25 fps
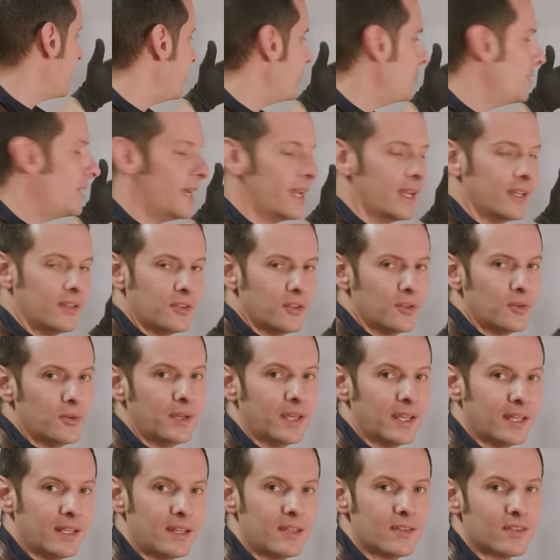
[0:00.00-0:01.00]
You can do
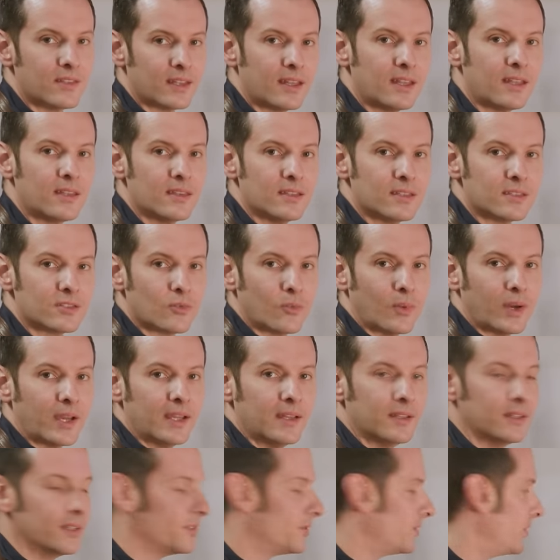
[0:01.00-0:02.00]
anything this
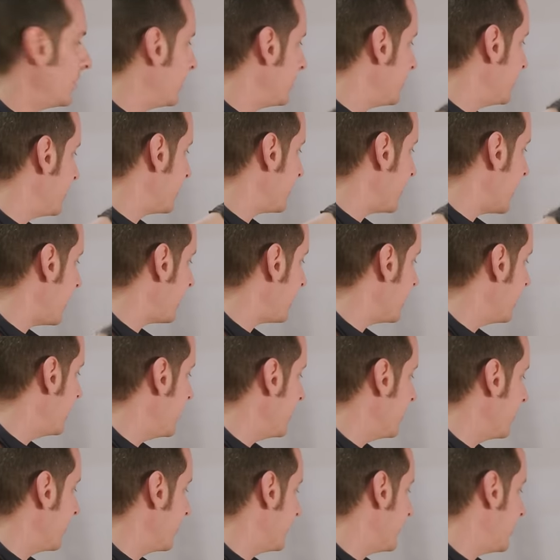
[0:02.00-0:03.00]
way. It doesn't just have to
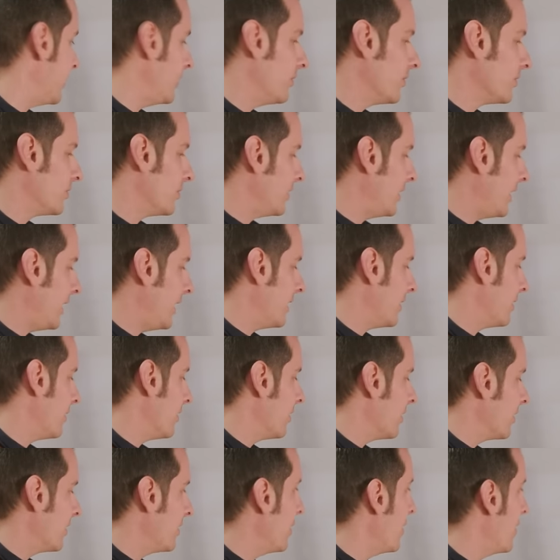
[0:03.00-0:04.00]
be your receivers and
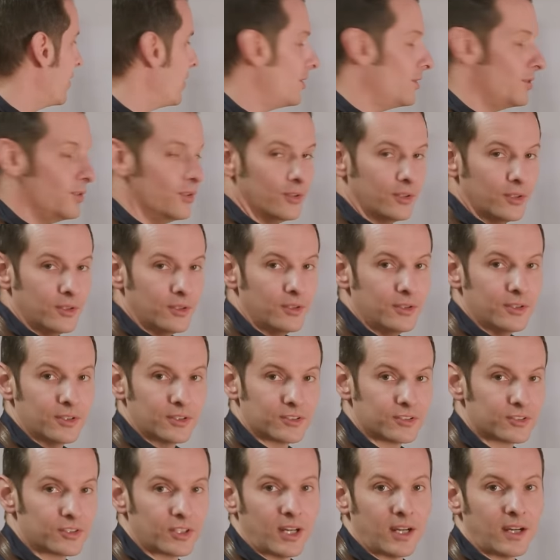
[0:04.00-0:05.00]
handguard. You can do your
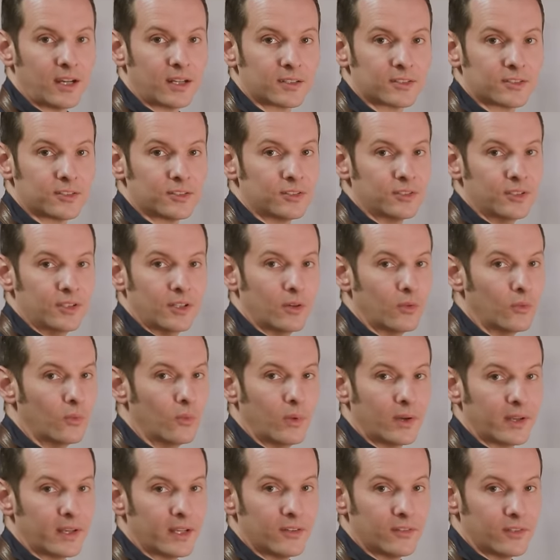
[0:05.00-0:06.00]
stocks, you know,
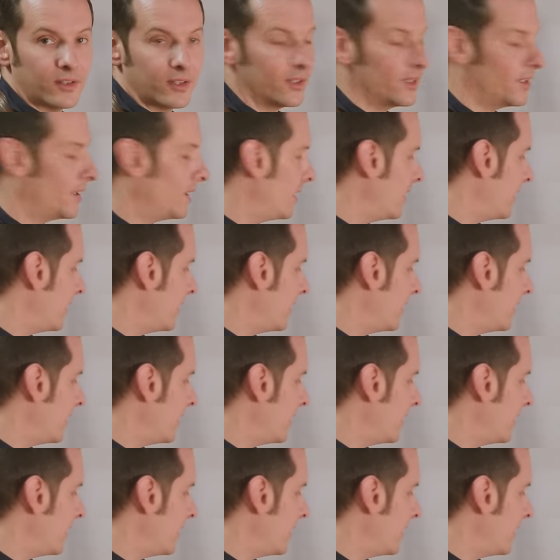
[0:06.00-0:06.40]
whatever.